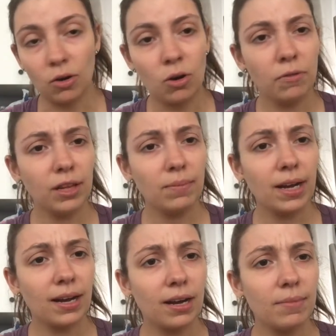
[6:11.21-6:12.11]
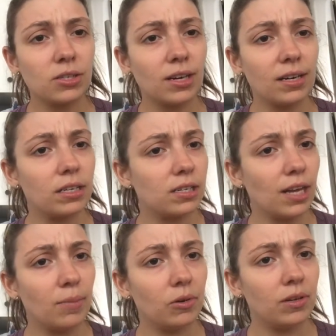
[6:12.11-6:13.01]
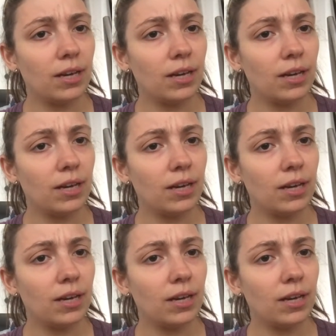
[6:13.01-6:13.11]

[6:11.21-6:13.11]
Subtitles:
Hopefully my comments are not disabled.